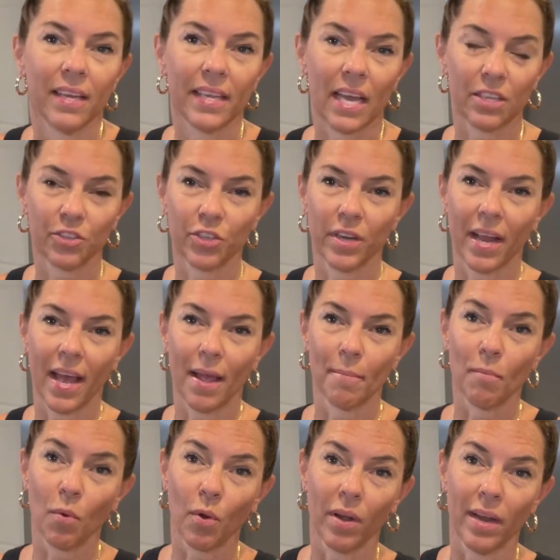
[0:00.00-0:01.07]
Yesterday
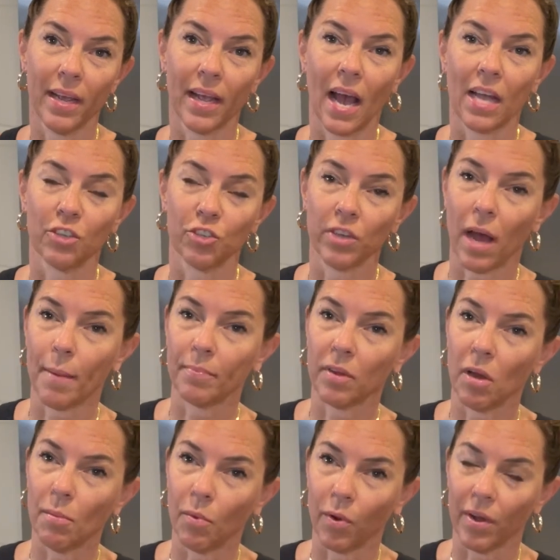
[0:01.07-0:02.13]
morning, I shopped
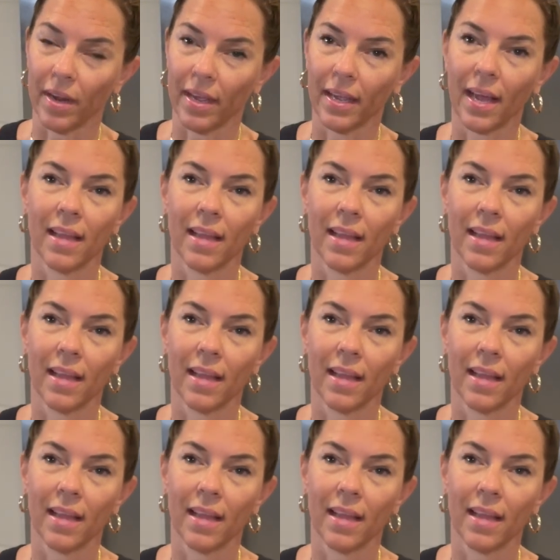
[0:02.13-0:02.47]
all morning